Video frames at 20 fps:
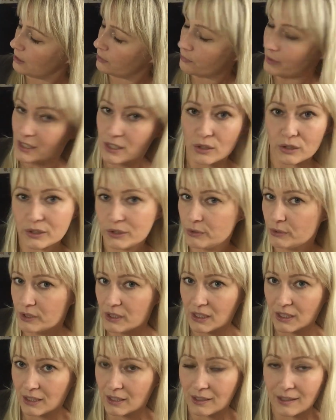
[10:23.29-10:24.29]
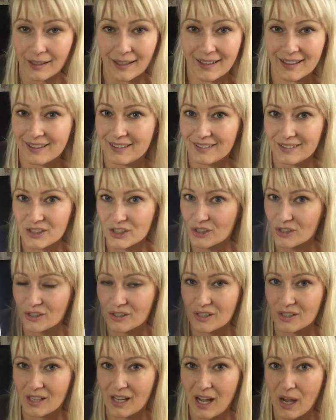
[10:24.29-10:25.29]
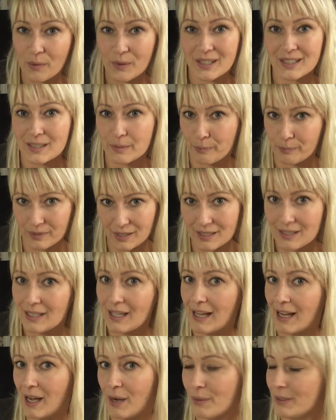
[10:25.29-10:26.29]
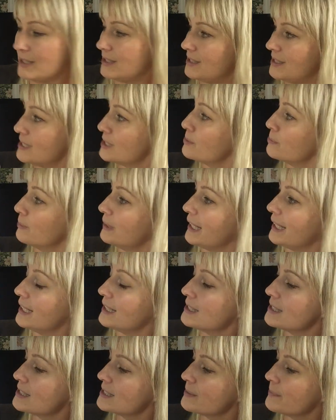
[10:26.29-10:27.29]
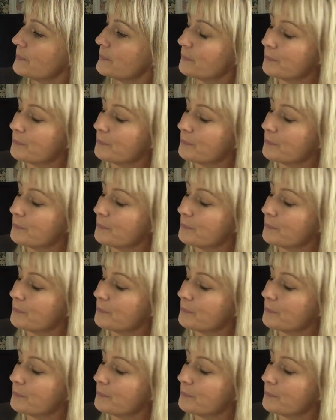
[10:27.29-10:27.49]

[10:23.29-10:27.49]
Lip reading: resolution and just how it displays.